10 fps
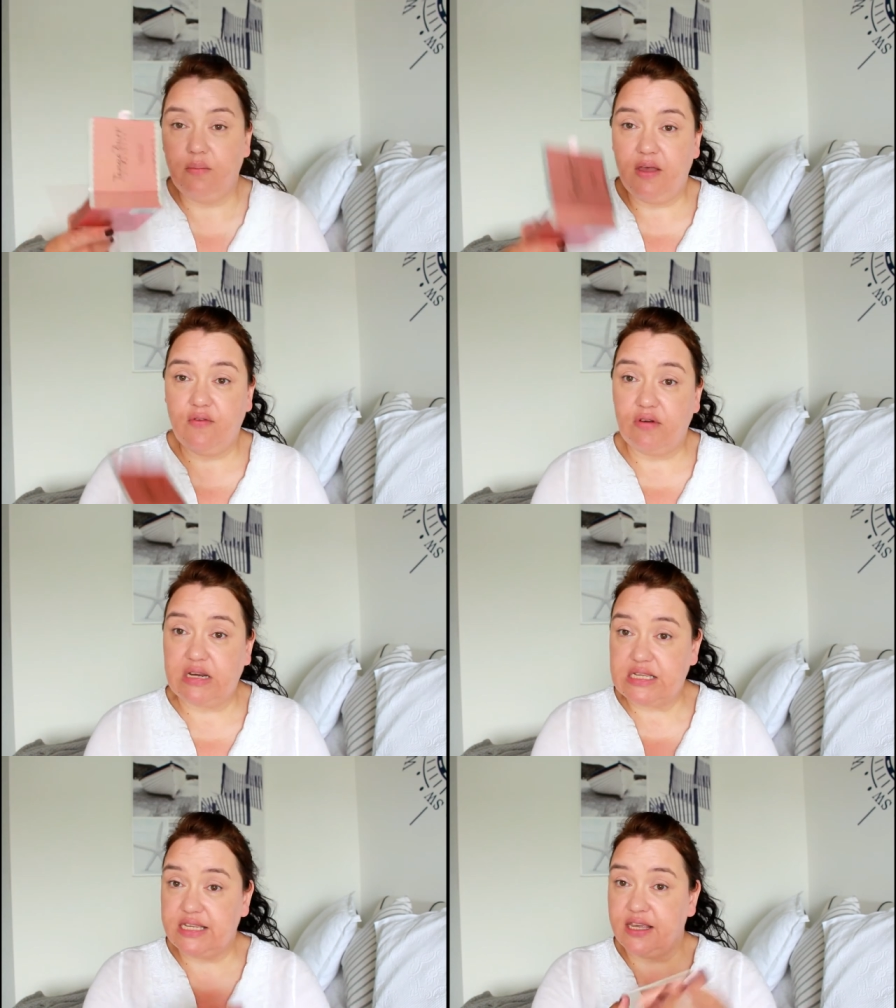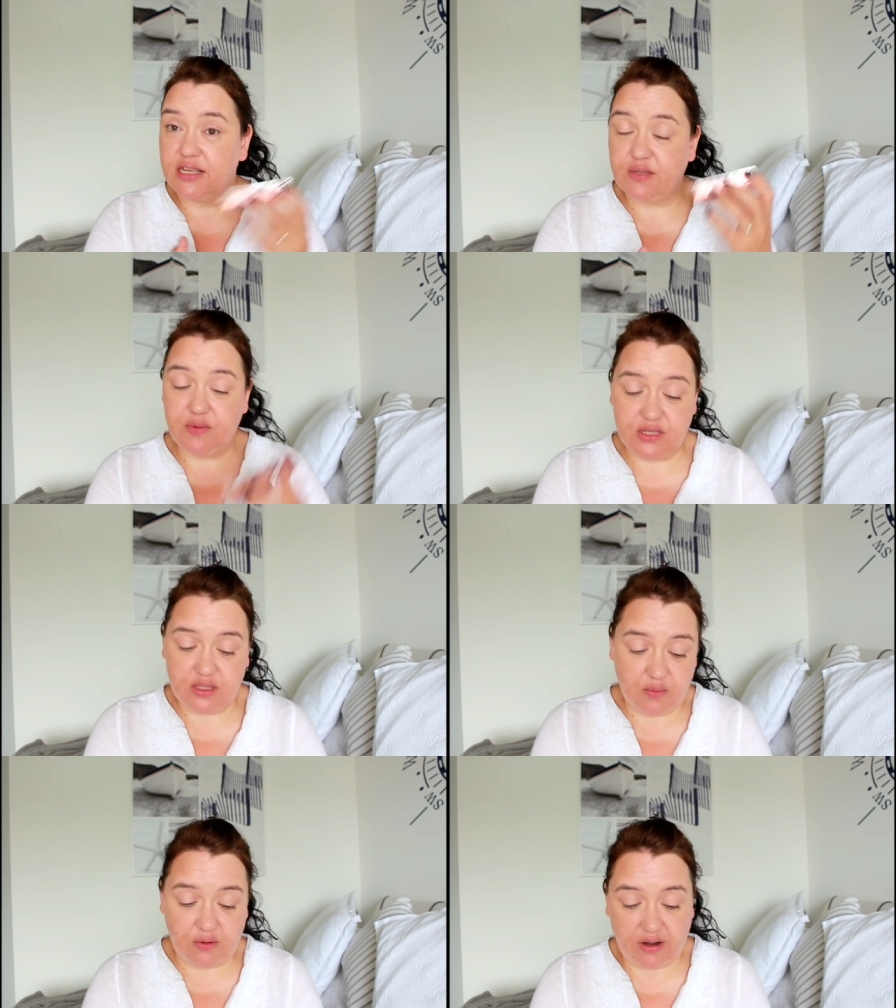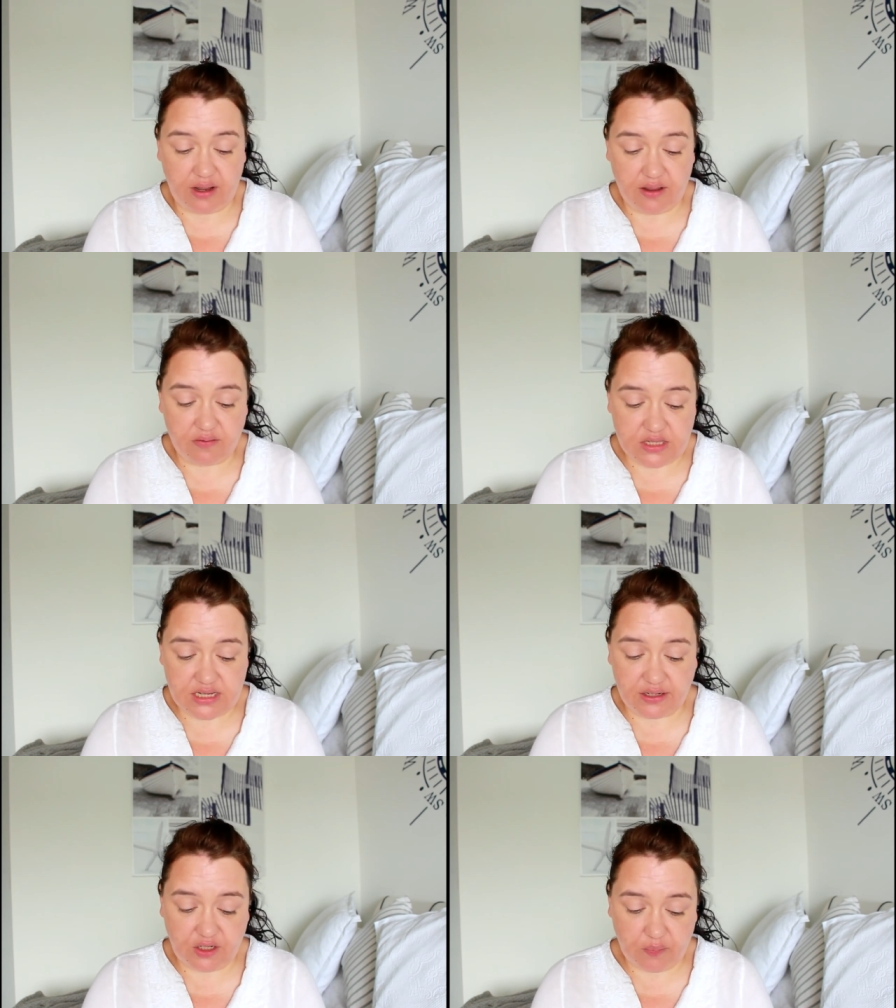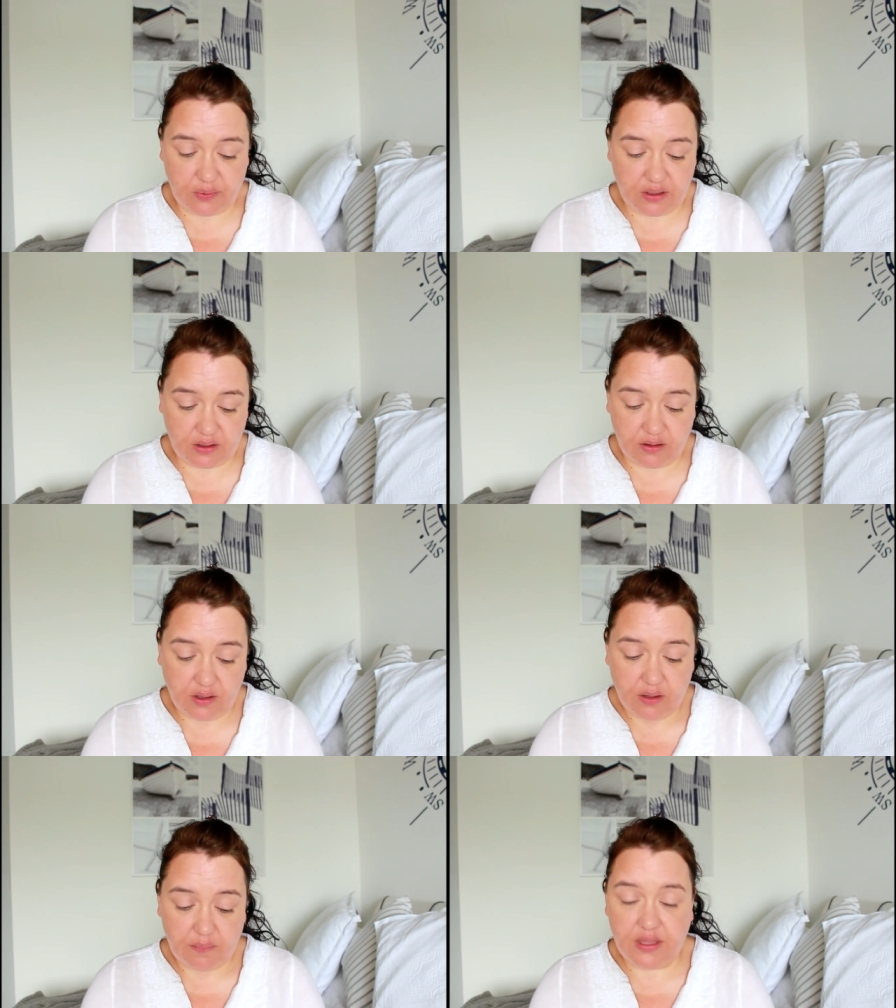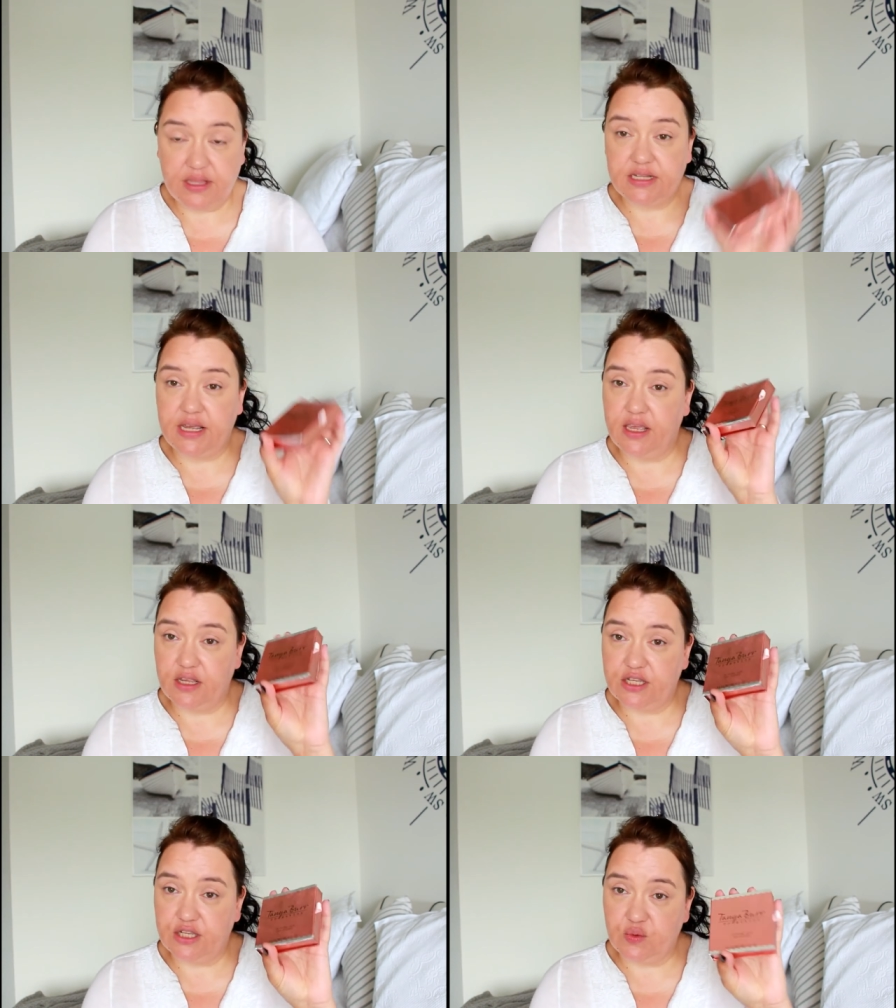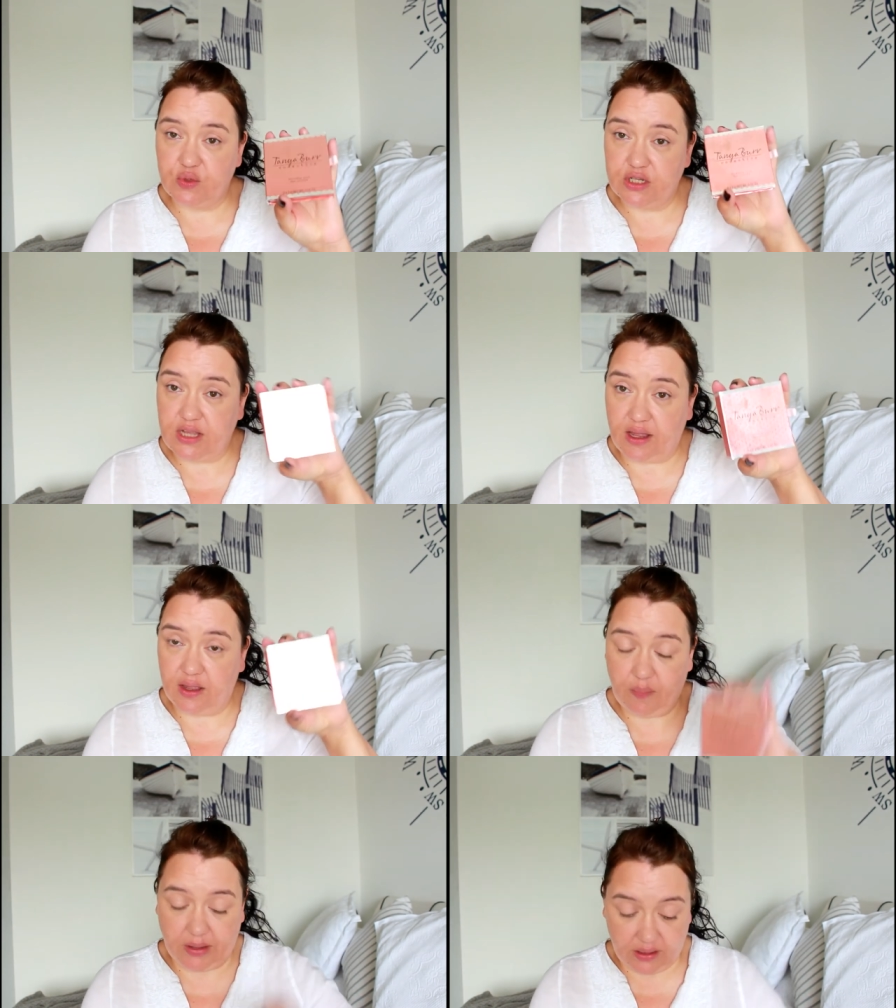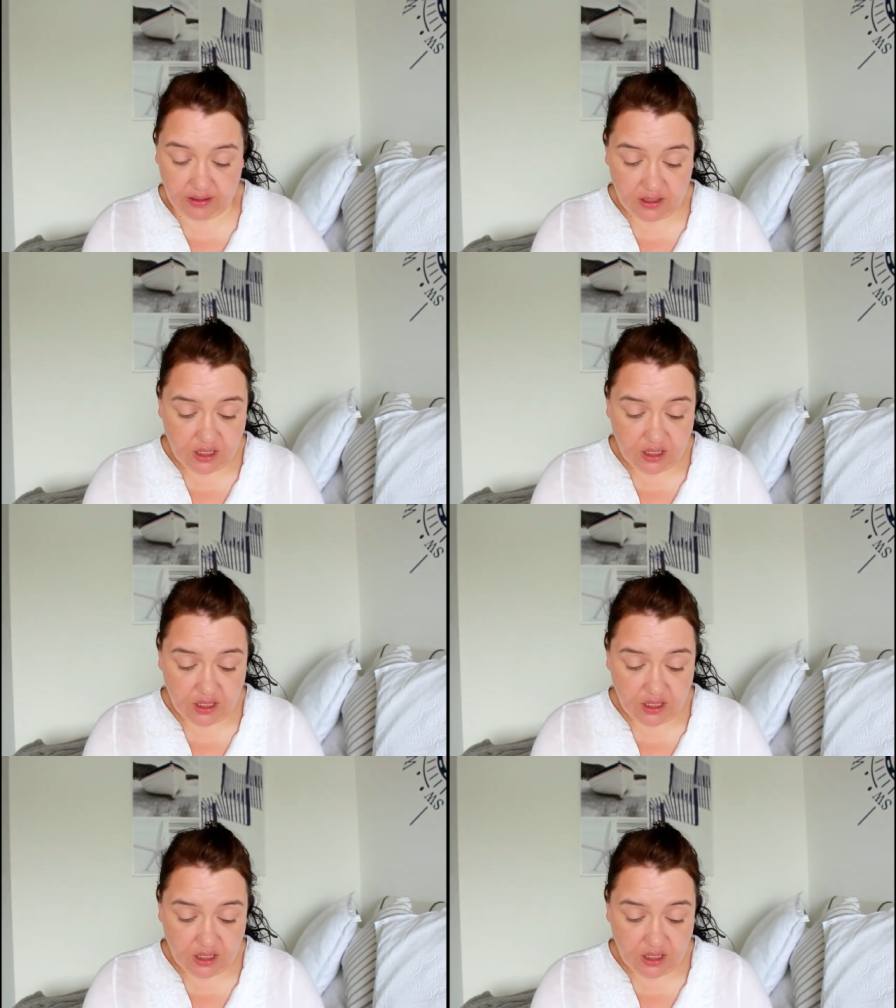may have already seen, because I'm using the mirror, I have the Tanya Burr Birthday Suit Eye Palette.